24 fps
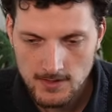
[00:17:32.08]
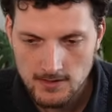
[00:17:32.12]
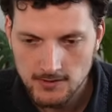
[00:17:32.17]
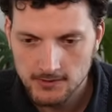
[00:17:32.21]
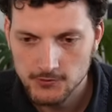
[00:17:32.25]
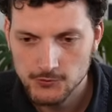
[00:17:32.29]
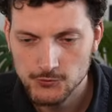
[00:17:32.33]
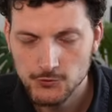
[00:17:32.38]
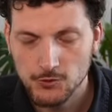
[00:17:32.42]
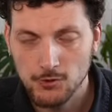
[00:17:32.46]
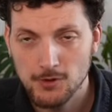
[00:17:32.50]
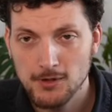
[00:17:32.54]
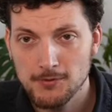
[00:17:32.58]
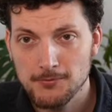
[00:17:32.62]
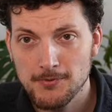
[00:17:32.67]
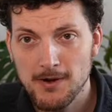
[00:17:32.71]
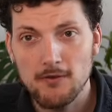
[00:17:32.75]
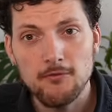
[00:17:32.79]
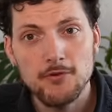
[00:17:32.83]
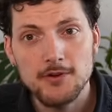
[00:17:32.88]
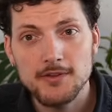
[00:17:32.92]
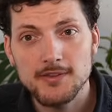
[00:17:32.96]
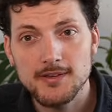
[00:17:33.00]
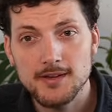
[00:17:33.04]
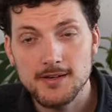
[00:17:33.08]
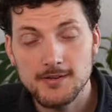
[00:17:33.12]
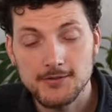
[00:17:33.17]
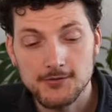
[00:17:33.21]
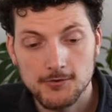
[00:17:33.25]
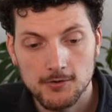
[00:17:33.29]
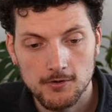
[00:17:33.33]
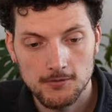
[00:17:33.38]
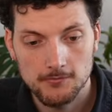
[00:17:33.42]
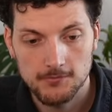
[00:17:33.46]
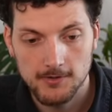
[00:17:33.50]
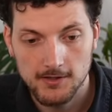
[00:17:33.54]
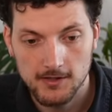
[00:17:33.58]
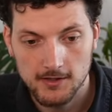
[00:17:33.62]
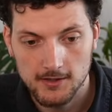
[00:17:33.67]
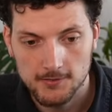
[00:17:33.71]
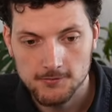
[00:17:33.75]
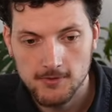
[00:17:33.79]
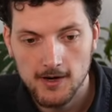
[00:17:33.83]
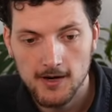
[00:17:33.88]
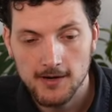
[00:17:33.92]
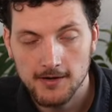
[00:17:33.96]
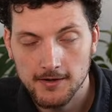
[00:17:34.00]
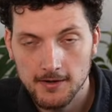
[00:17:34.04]
So if everything is configured
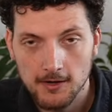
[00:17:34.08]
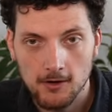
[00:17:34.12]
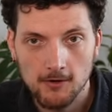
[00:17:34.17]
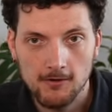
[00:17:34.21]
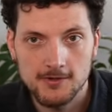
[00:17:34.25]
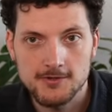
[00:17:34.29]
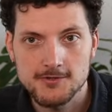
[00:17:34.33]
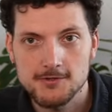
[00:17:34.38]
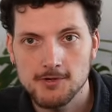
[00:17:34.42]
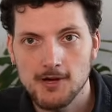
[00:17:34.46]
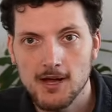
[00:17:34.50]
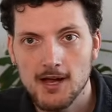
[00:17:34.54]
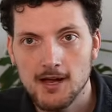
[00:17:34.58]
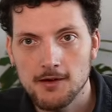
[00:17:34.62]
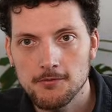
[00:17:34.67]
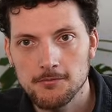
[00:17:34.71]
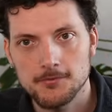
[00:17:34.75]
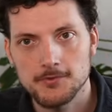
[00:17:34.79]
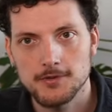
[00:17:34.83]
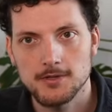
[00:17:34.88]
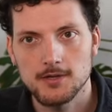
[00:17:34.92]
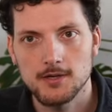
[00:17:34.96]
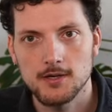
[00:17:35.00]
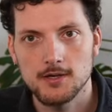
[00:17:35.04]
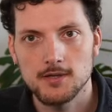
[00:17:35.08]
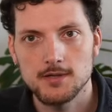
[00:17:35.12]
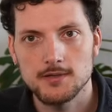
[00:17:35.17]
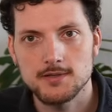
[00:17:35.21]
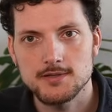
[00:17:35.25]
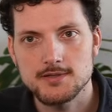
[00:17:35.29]
right now and you have the